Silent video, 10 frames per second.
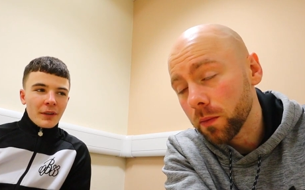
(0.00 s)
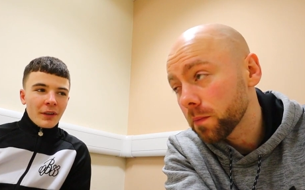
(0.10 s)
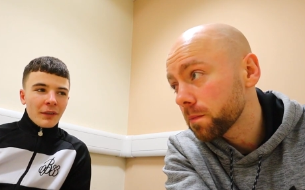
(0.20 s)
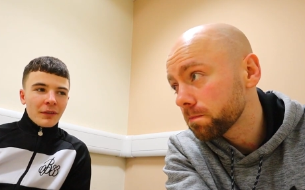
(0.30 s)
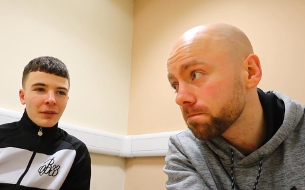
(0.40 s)

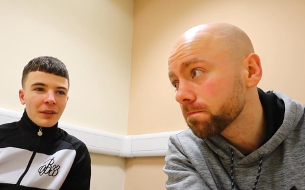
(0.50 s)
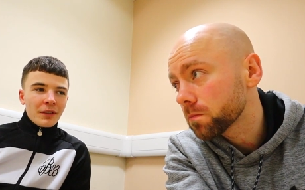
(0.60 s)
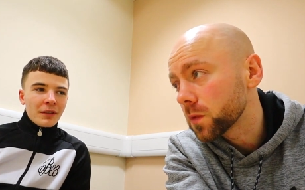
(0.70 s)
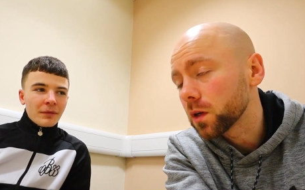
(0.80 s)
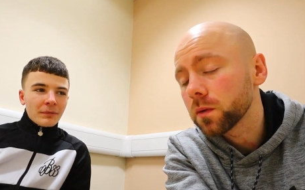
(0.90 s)

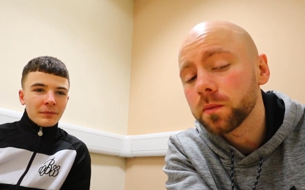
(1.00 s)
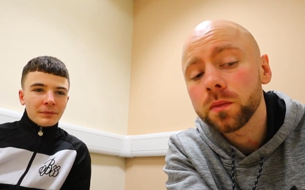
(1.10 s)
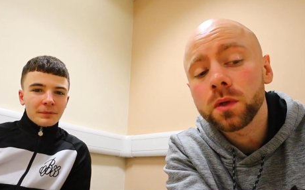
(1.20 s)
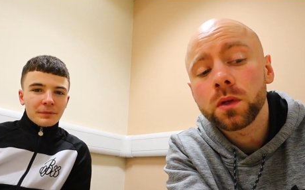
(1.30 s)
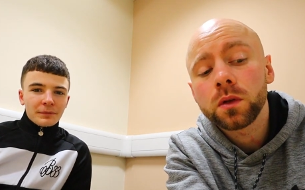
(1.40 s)

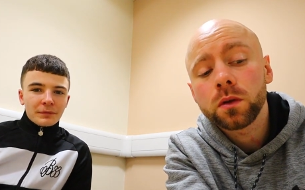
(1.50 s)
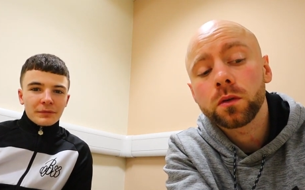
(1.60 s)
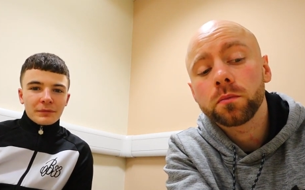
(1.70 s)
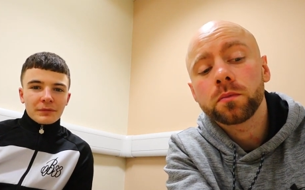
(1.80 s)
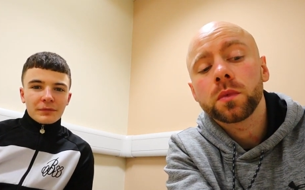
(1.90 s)
Speaker 1: Yeah.
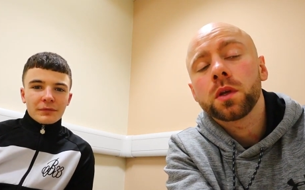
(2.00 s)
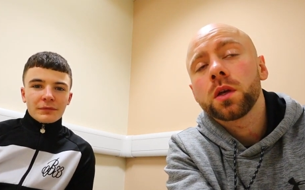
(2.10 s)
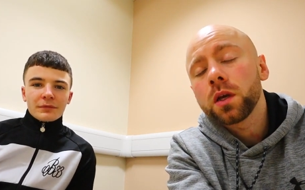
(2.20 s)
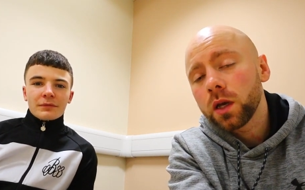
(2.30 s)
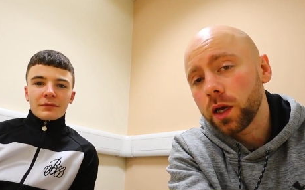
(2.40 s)
Oh.
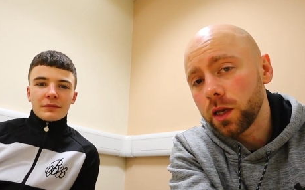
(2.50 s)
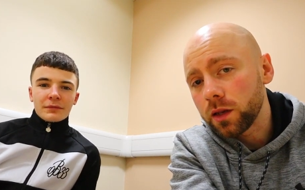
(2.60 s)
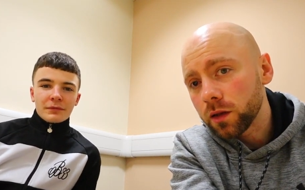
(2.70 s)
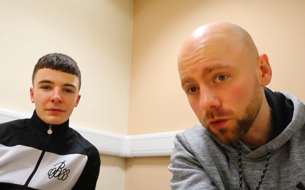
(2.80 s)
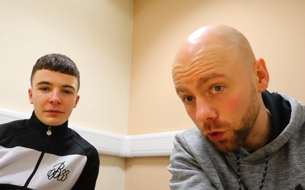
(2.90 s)

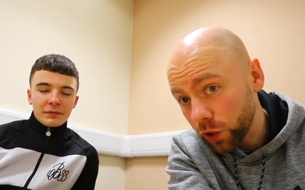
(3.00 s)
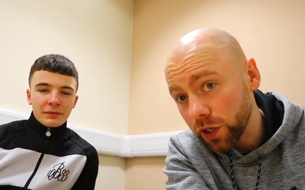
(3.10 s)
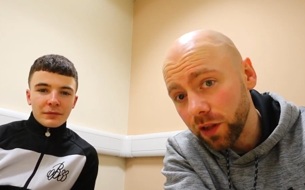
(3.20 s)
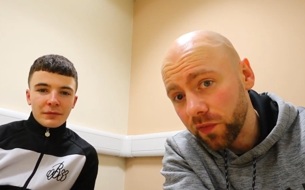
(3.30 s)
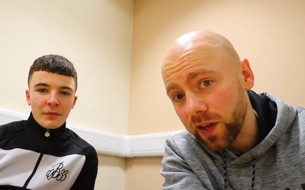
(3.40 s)
And looking
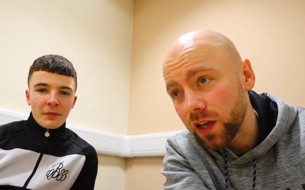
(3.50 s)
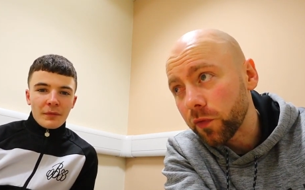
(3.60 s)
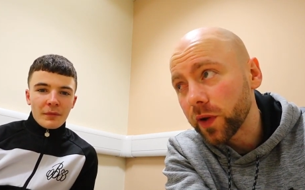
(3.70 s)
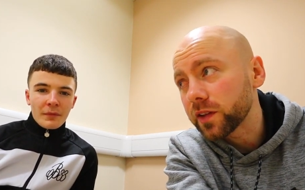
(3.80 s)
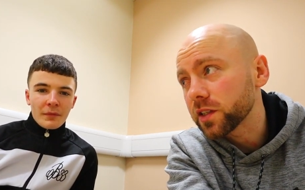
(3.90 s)
at the fight,
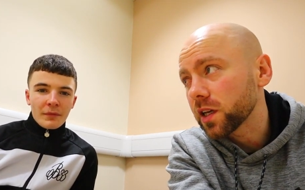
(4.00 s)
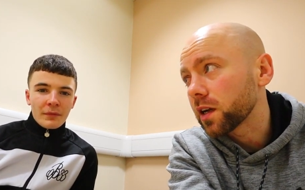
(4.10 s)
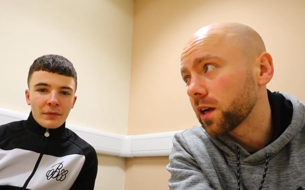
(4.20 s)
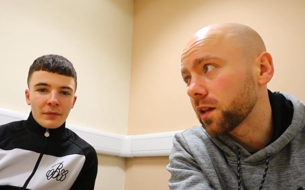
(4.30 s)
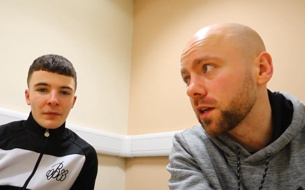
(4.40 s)
if we had to sit and
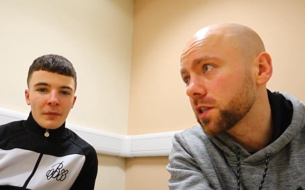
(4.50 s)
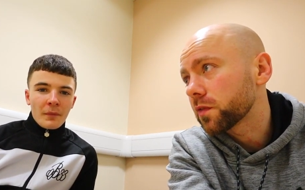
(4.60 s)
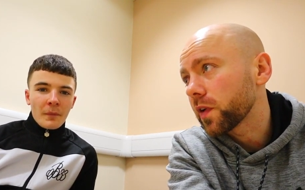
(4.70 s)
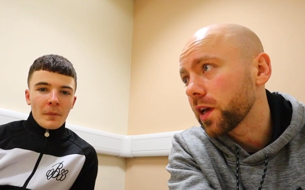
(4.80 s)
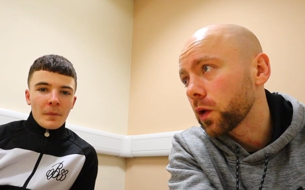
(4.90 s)
analyse the
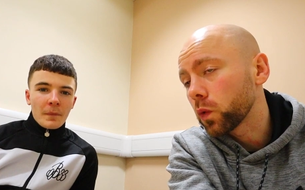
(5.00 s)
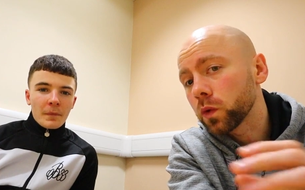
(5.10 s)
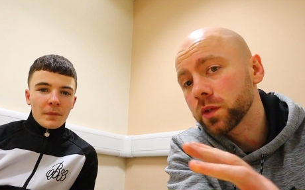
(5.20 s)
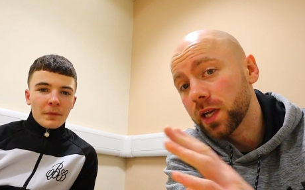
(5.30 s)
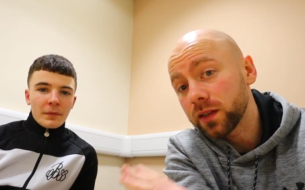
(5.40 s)
fight, I
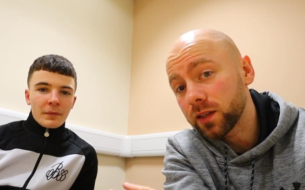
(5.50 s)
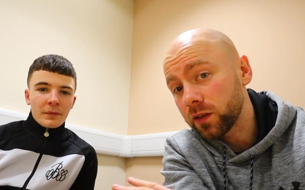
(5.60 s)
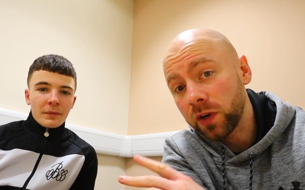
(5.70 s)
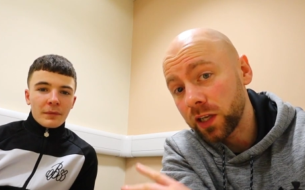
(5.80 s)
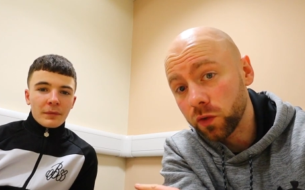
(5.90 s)
know
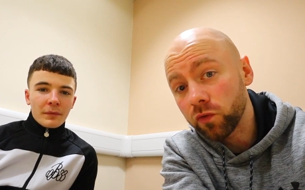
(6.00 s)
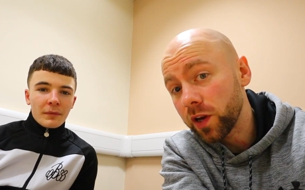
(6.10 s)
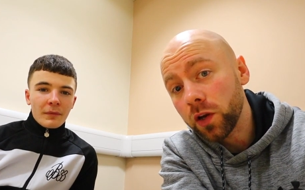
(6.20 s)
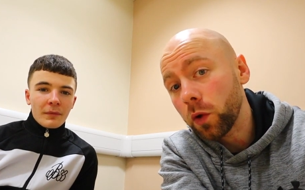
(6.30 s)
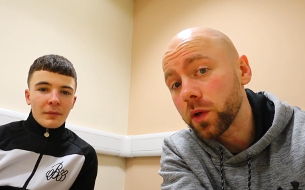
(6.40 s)
Zander, as of
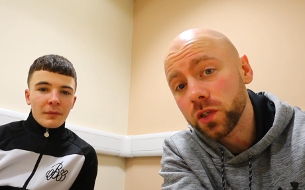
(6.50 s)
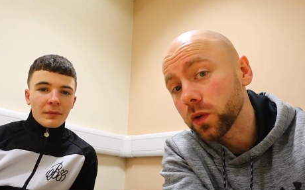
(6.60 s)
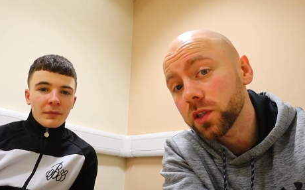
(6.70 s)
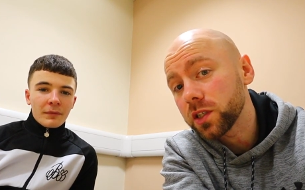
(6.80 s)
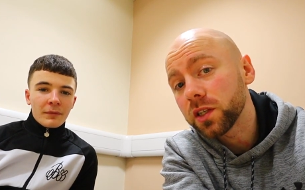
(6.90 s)
right now, has
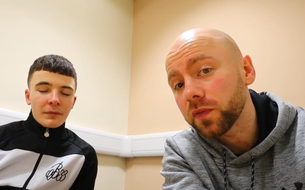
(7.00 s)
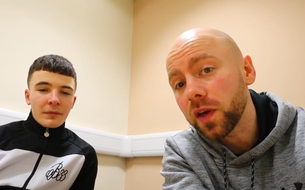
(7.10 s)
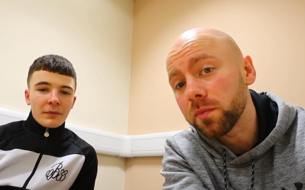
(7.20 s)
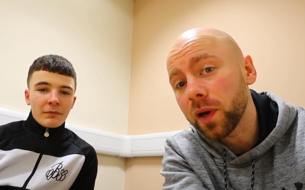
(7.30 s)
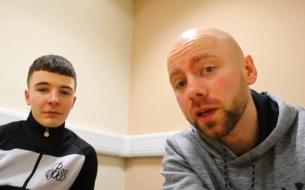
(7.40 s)
not seen the
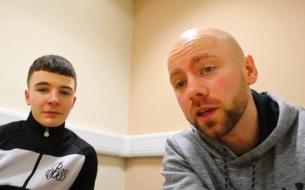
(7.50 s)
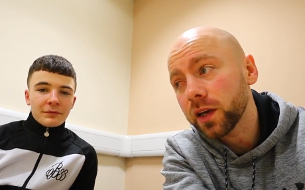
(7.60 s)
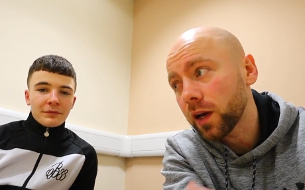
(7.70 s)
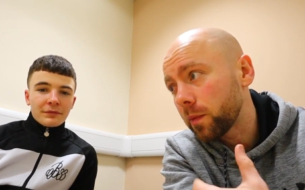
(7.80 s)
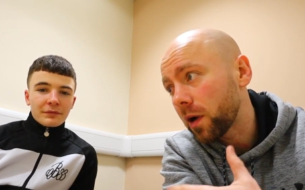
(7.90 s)
fight back
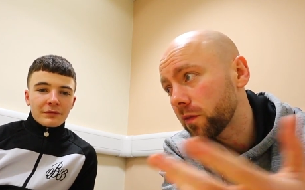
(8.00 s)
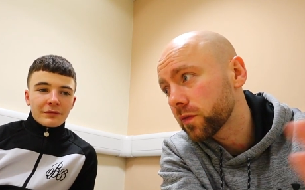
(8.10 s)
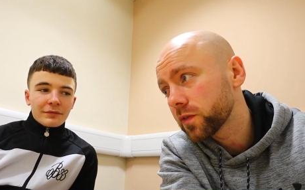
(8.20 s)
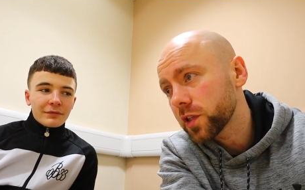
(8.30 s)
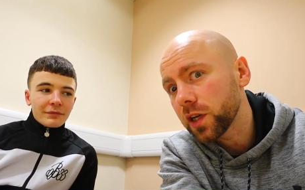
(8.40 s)
yet. Um, I've
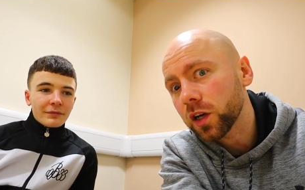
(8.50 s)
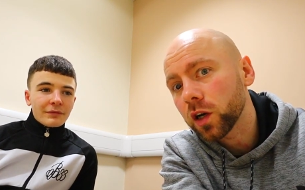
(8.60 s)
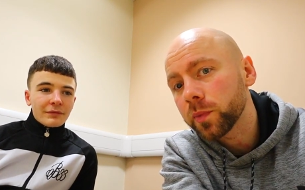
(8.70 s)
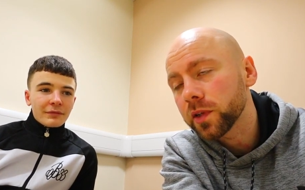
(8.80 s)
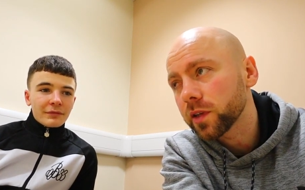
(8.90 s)
seen it a
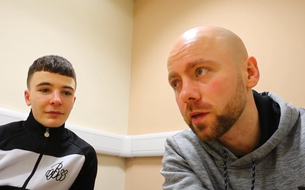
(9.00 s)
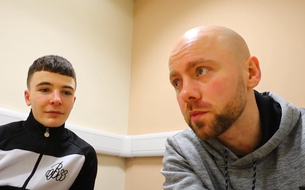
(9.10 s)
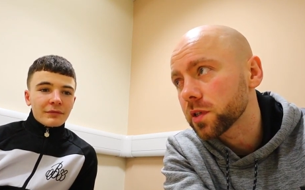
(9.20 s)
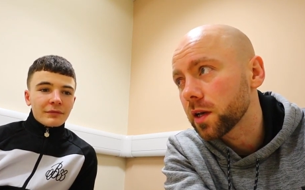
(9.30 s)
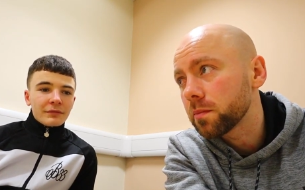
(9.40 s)
couple of
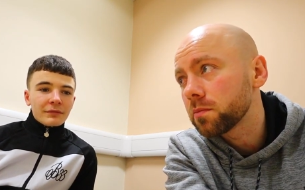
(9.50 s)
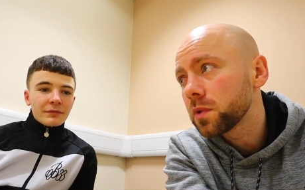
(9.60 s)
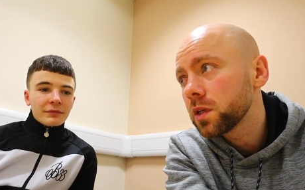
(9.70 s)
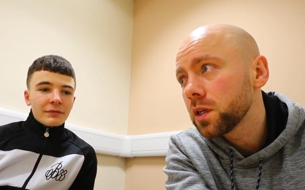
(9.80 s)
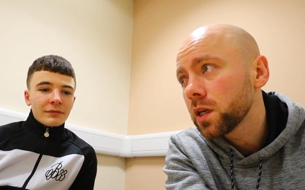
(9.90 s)
times, um,
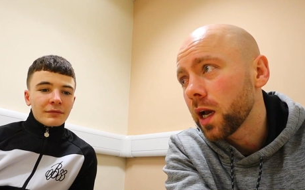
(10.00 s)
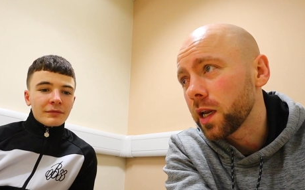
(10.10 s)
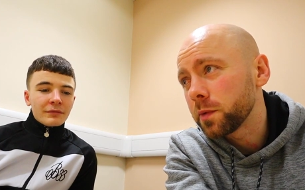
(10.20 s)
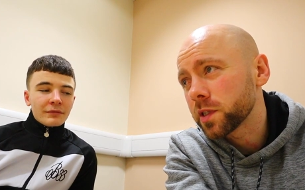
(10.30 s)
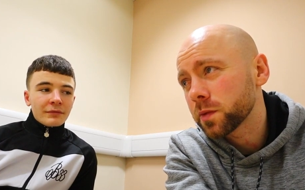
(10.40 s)
and
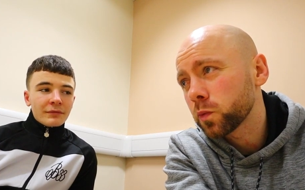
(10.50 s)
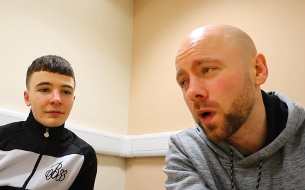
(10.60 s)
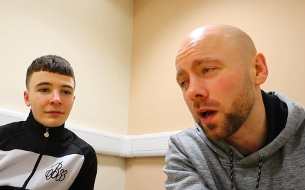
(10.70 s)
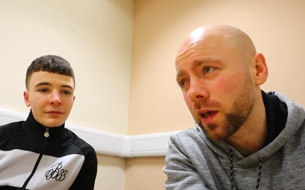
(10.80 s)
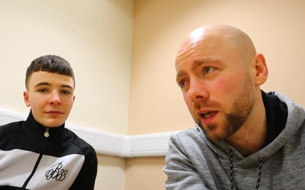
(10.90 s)
it was
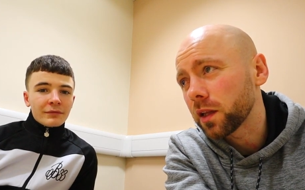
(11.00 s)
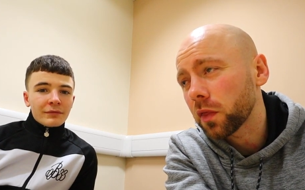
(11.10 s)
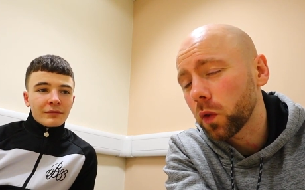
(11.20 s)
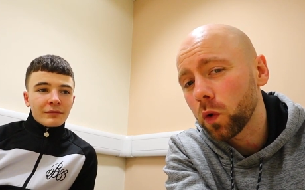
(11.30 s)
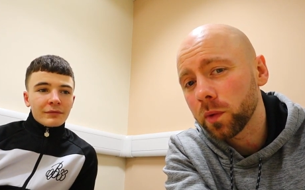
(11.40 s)
what I kind of
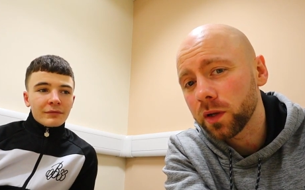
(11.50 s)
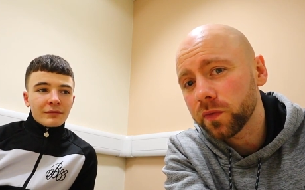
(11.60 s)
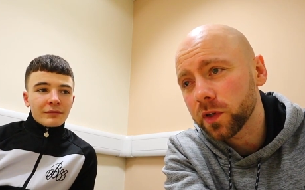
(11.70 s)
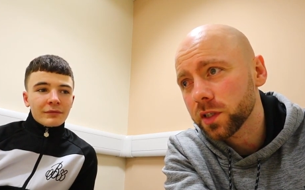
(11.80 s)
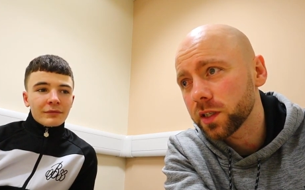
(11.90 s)
thought when it
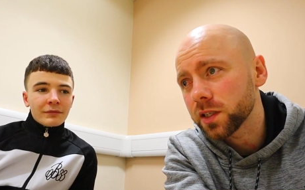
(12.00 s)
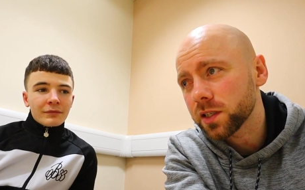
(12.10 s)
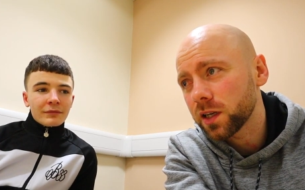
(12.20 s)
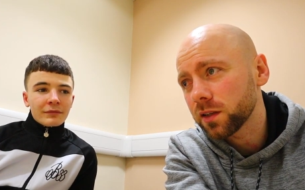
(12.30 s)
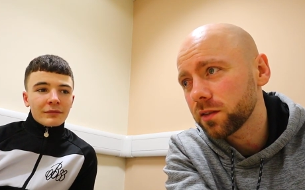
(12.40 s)
first kind of
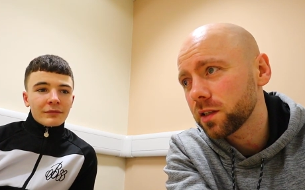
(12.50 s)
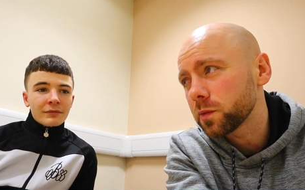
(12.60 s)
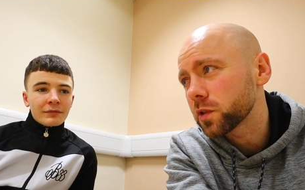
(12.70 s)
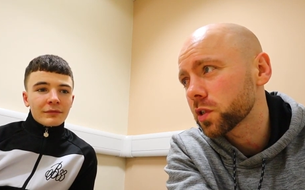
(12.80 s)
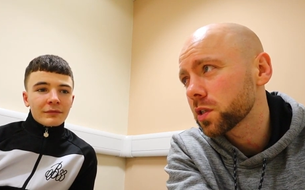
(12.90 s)
started. It
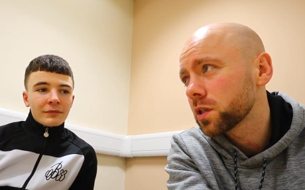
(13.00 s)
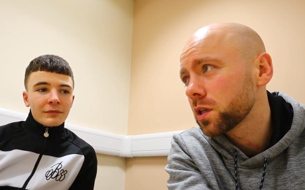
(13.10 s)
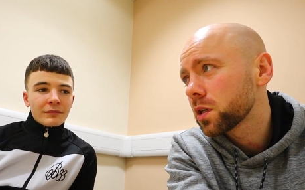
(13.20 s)
was